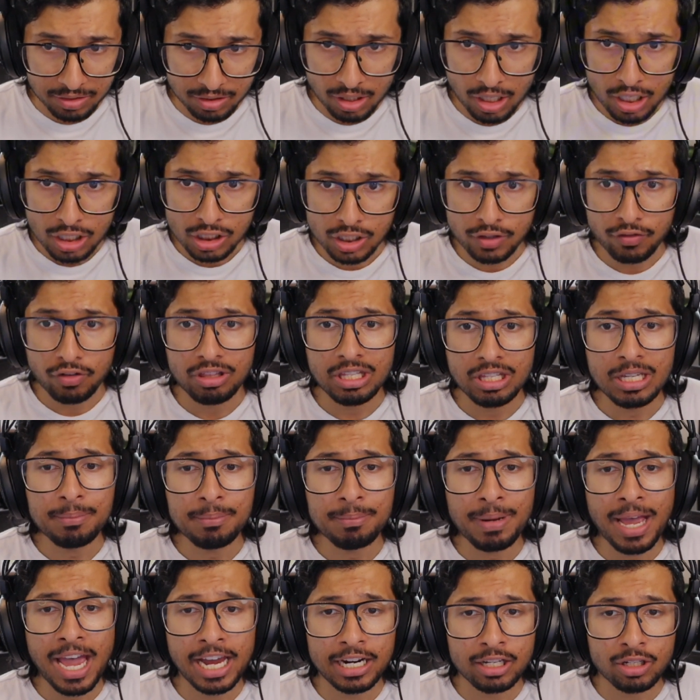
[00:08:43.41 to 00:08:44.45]
So if you think
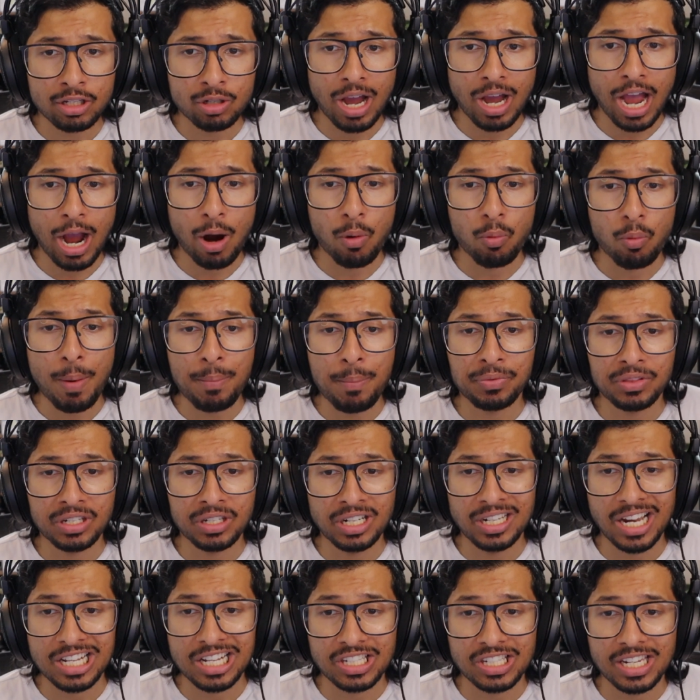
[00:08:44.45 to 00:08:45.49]
back to how
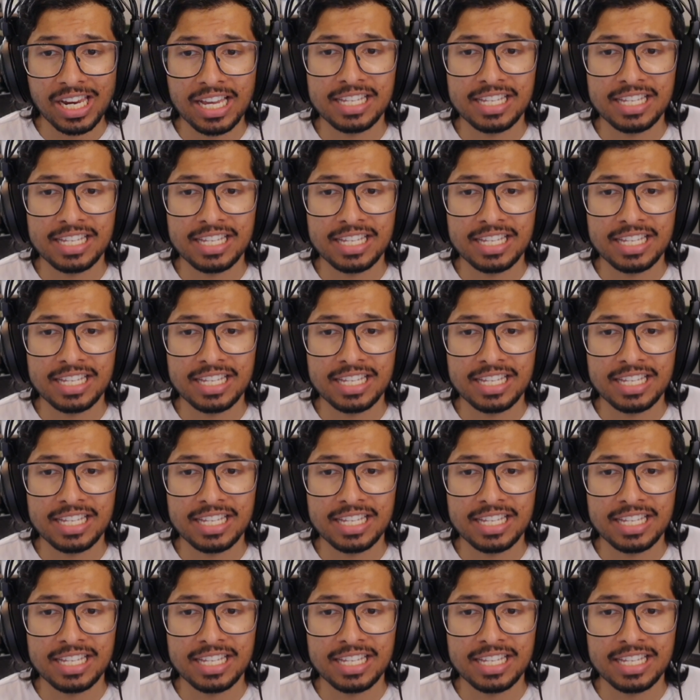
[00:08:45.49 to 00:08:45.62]
Web3.js